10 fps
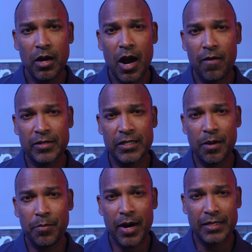Average
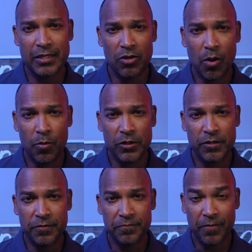sale price is
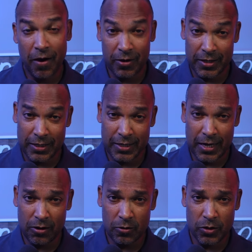almost
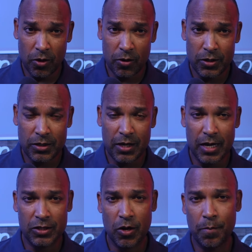$568,000
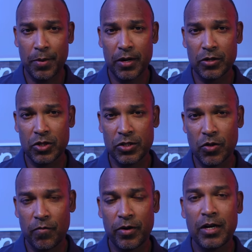as compared to just
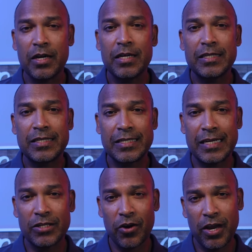over
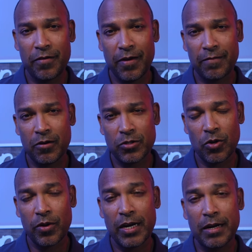
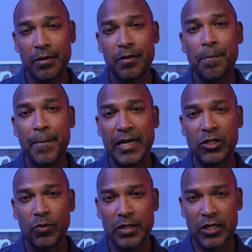$685,000 in May
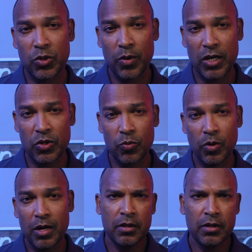2022.